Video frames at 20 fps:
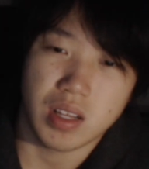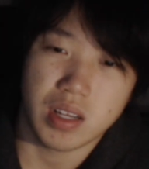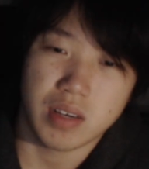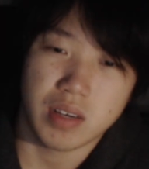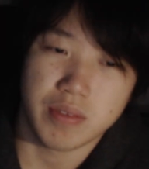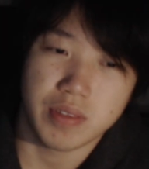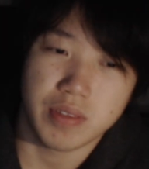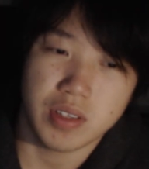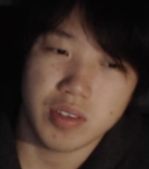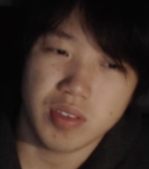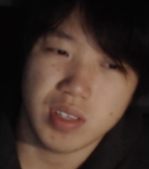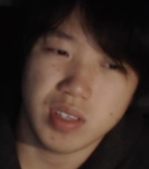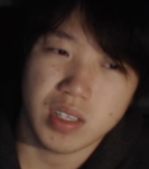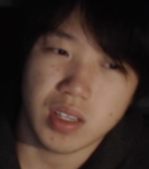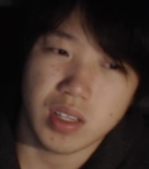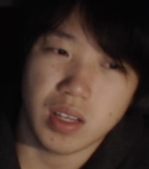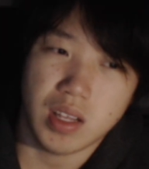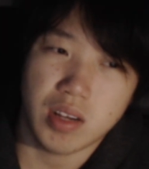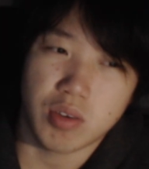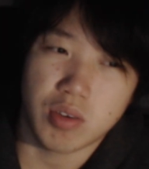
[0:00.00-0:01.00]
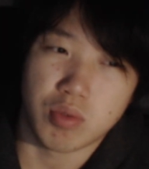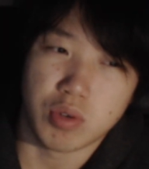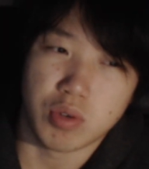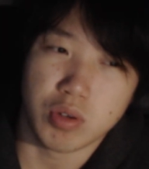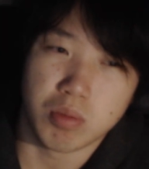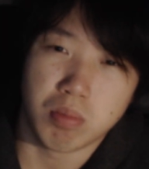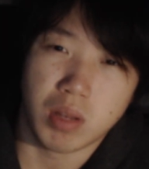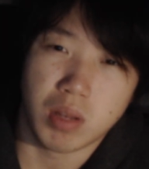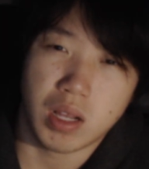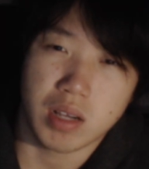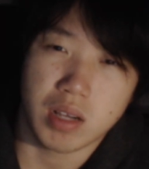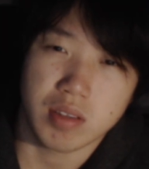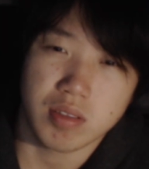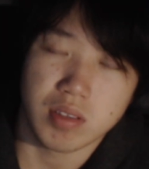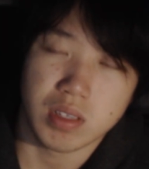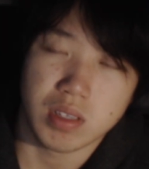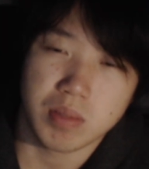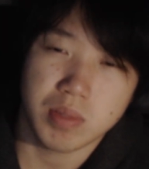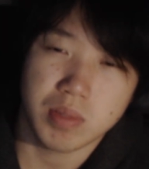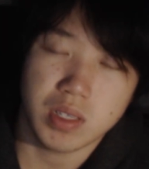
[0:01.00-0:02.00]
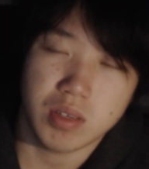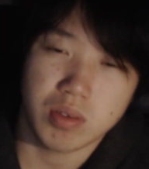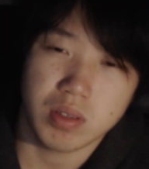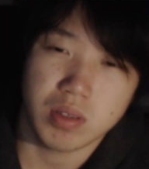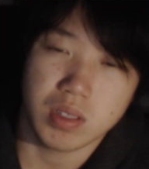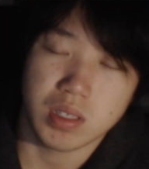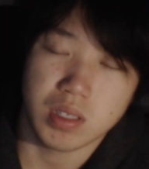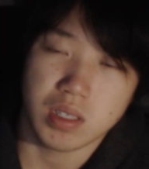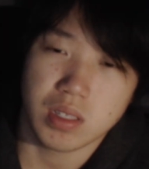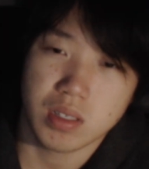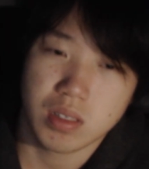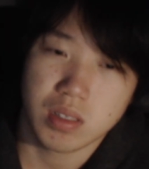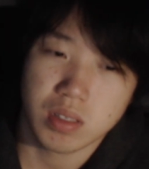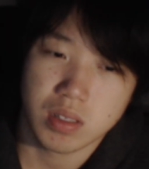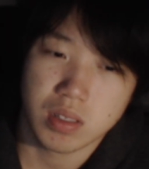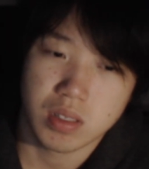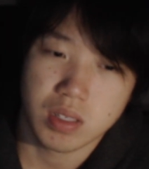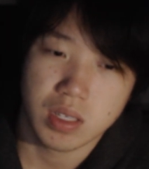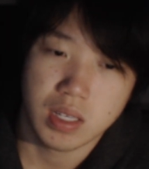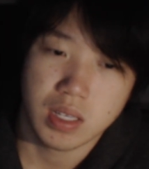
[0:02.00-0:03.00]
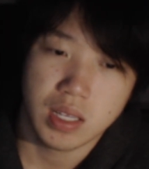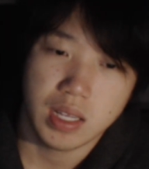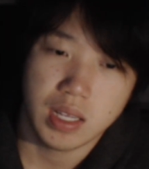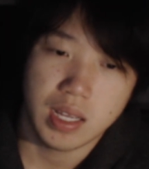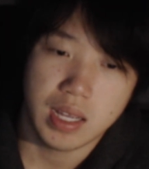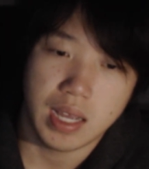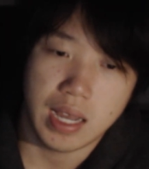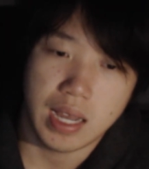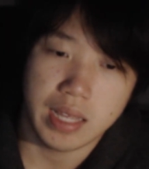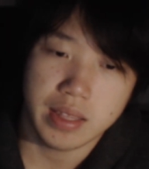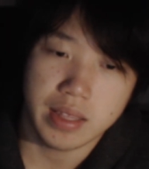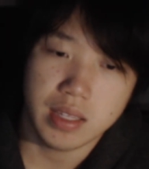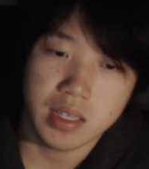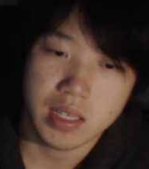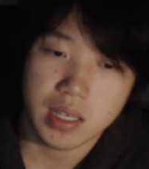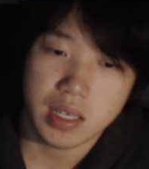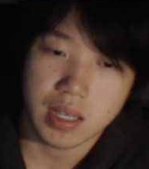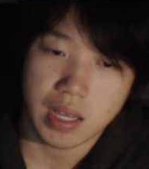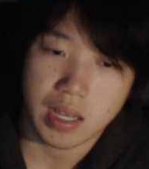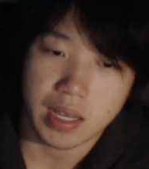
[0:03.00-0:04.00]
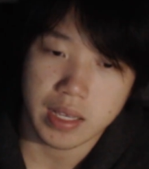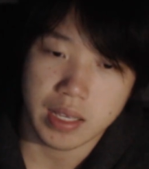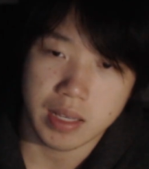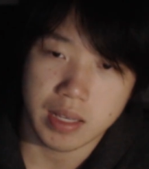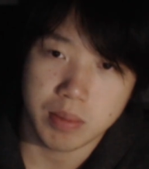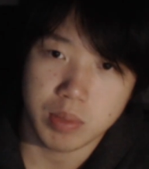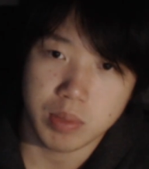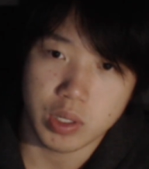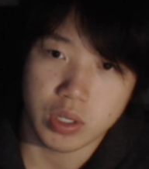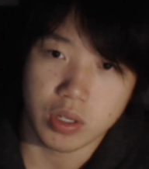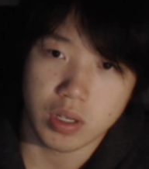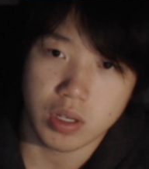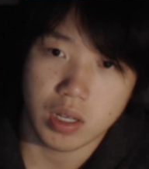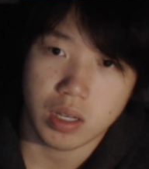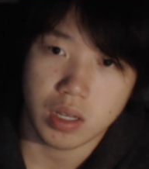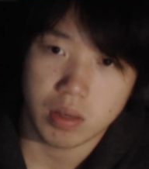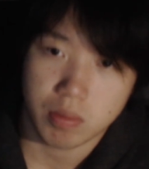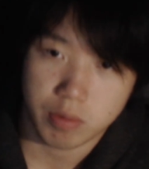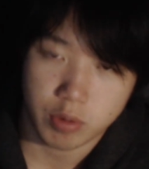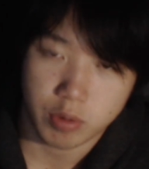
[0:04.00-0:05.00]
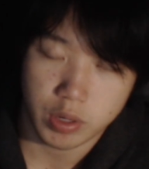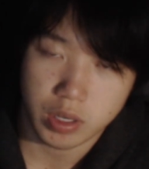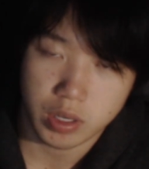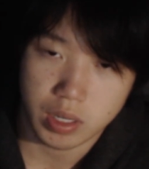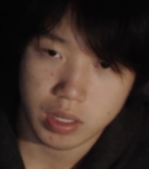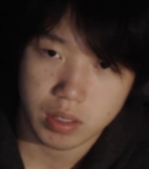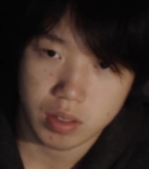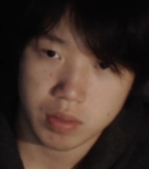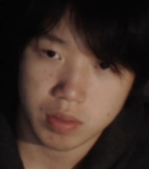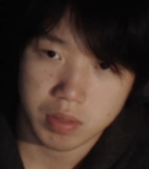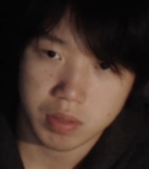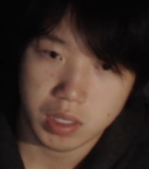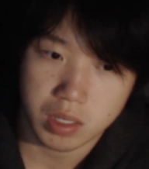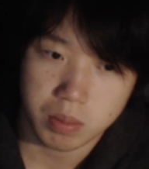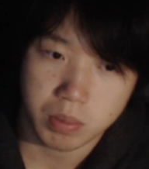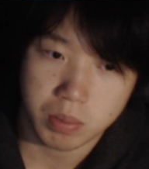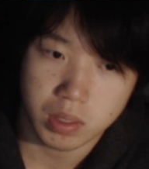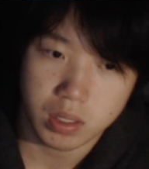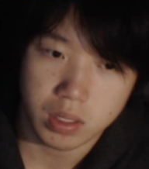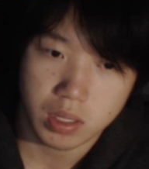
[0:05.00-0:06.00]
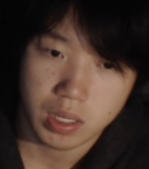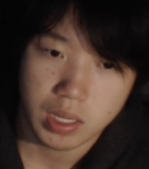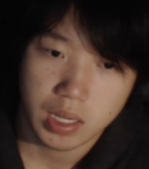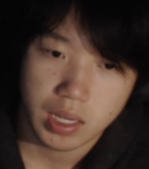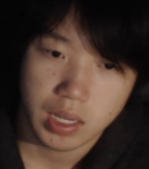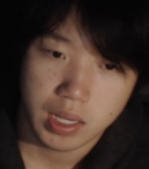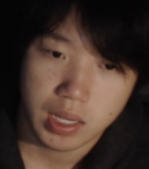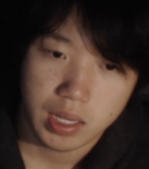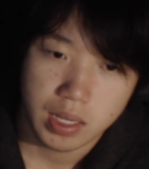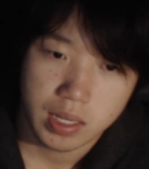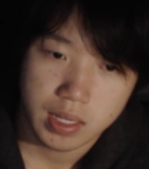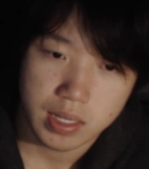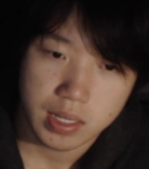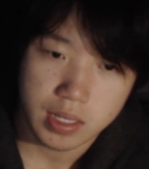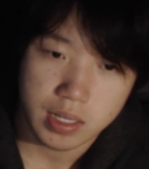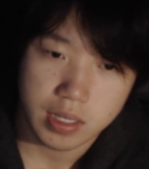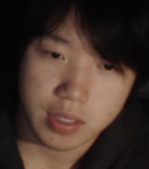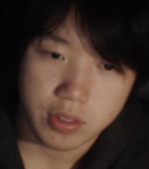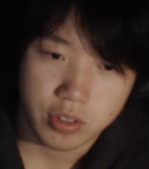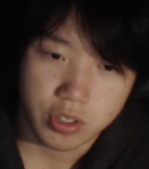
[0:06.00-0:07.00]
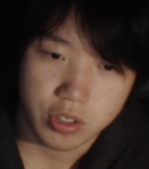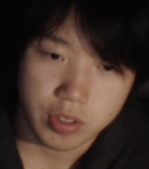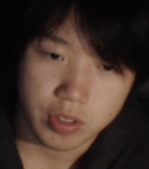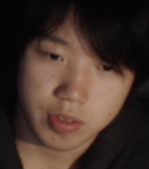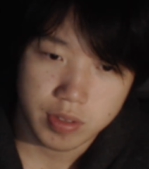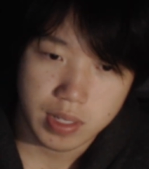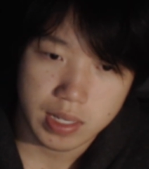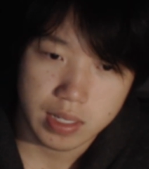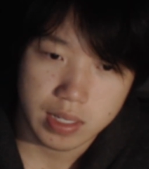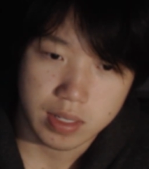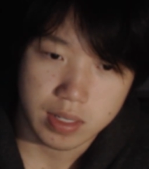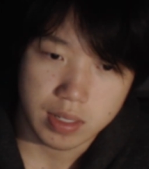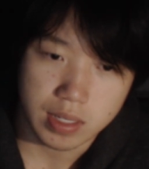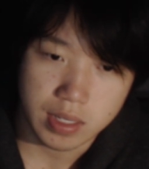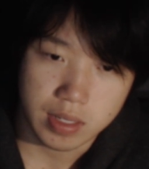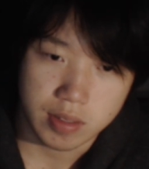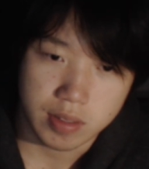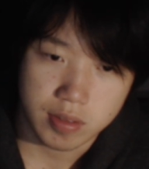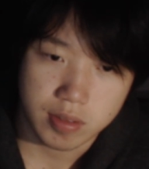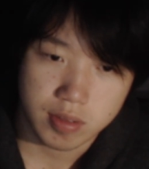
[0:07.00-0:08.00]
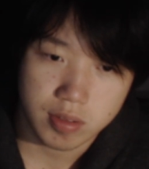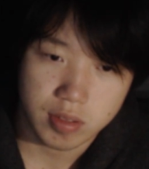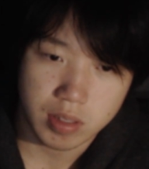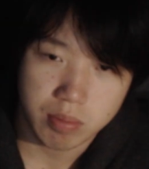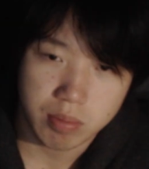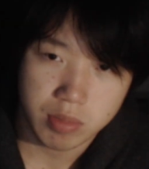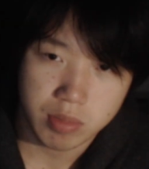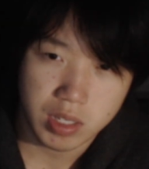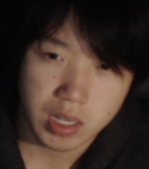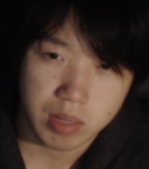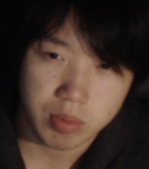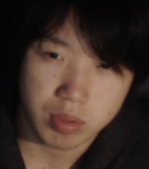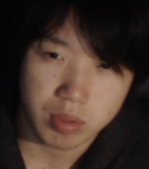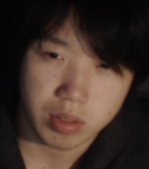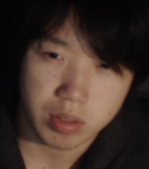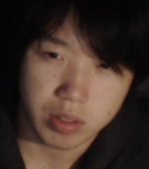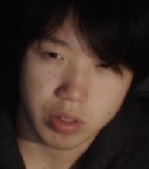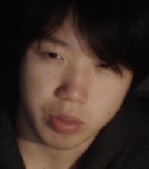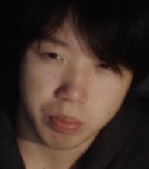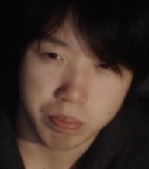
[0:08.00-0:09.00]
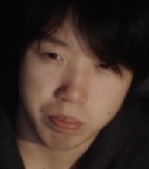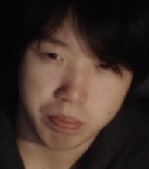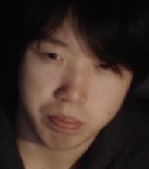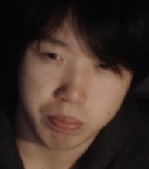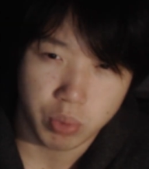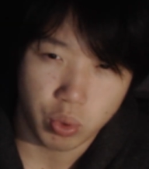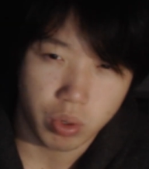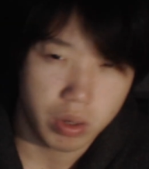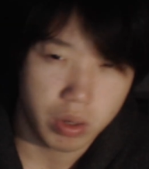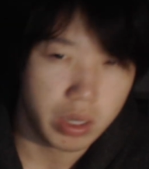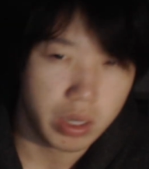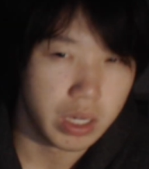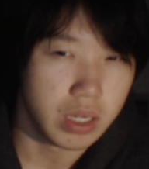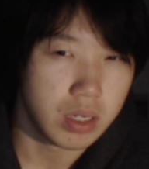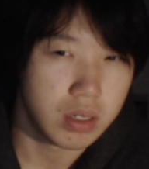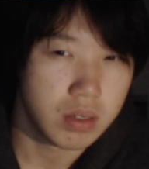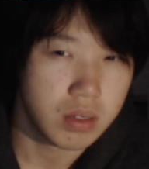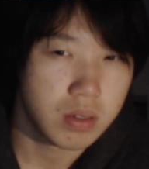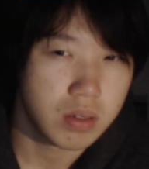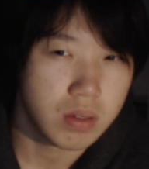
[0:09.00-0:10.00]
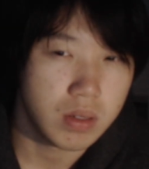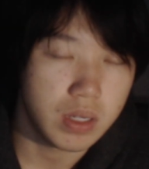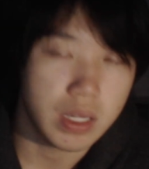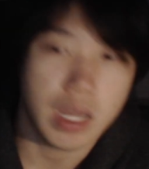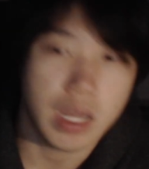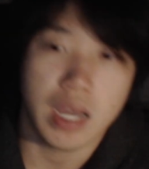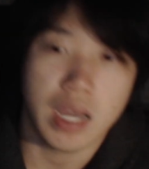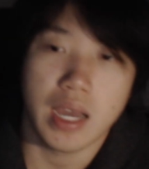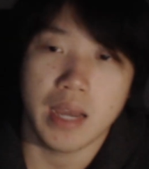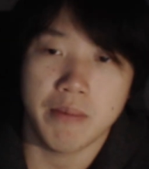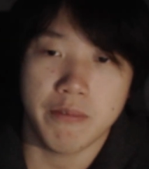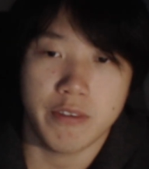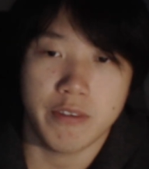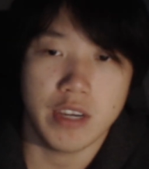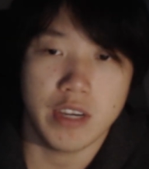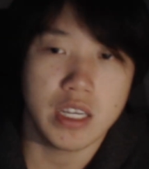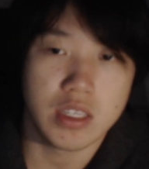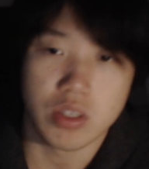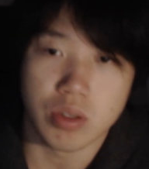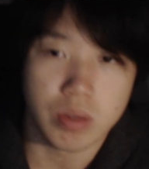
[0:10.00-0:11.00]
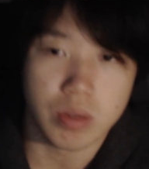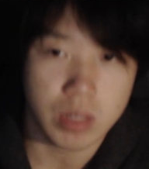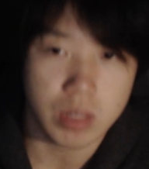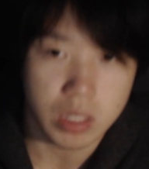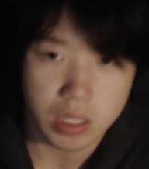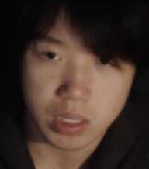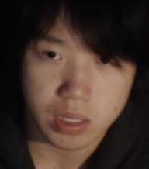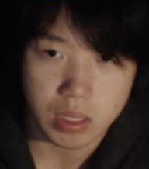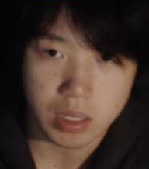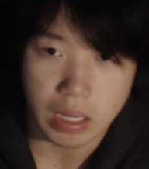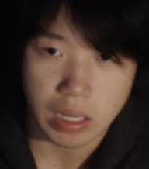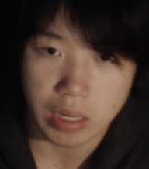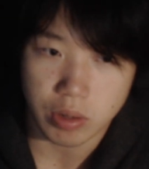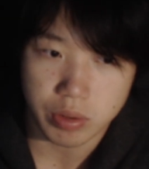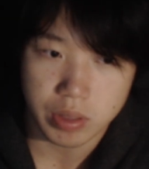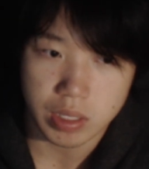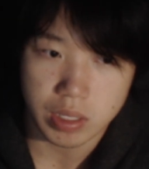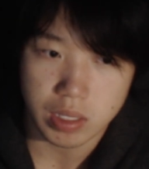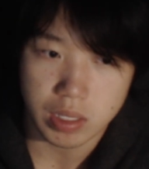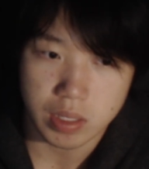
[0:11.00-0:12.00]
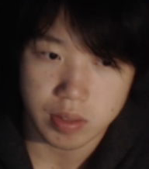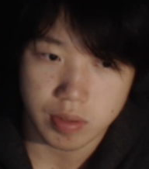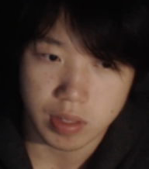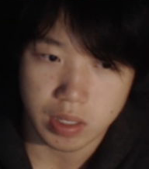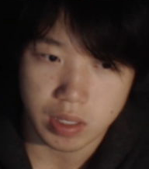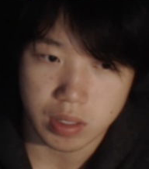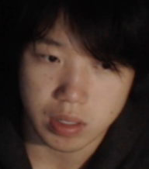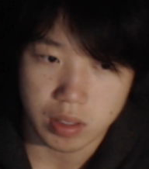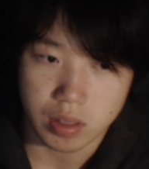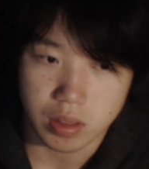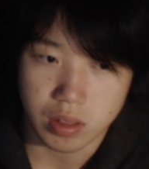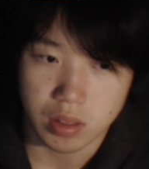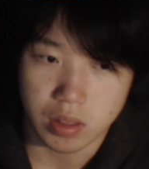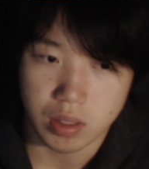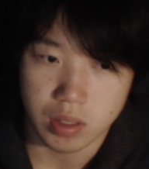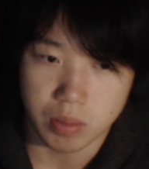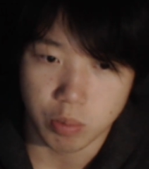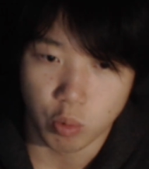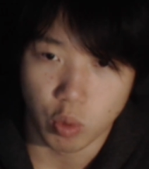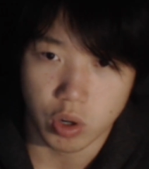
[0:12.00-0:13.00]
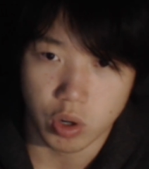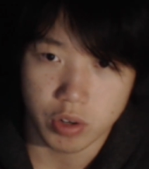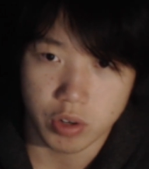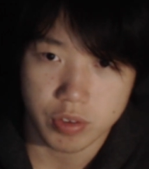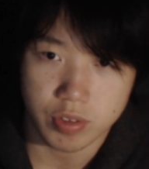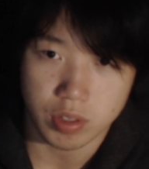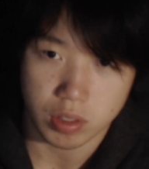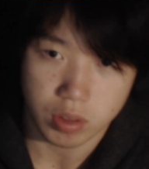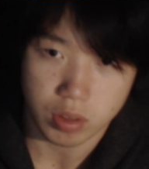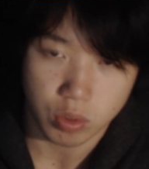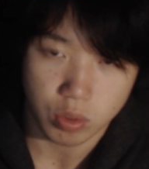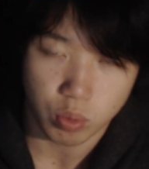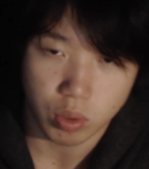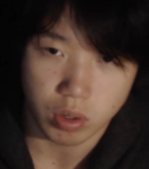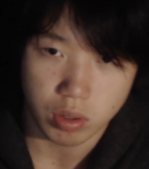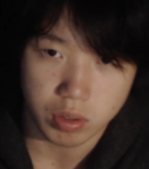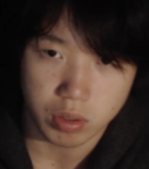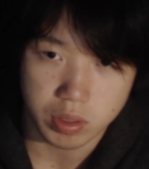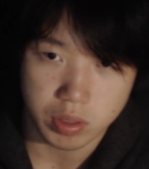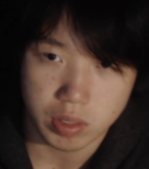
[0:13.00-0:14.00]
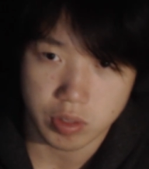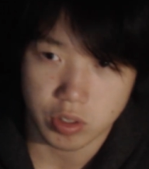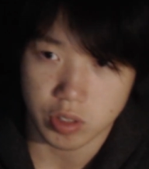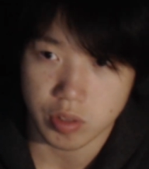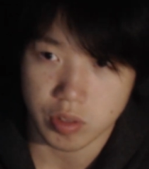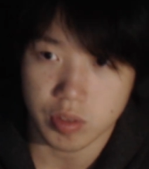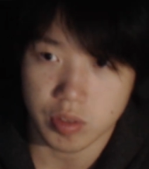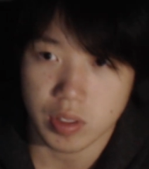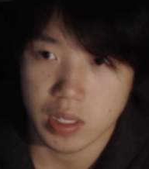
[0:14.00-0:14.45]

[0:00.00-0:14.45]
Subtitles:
of there's like a lot of roadblocks, and I'm not really. I think I can be good at front end development. It's just that it's sometimes a little boring. Like I'm fine doing it. I don't think it's like the worst thing in the world. It's just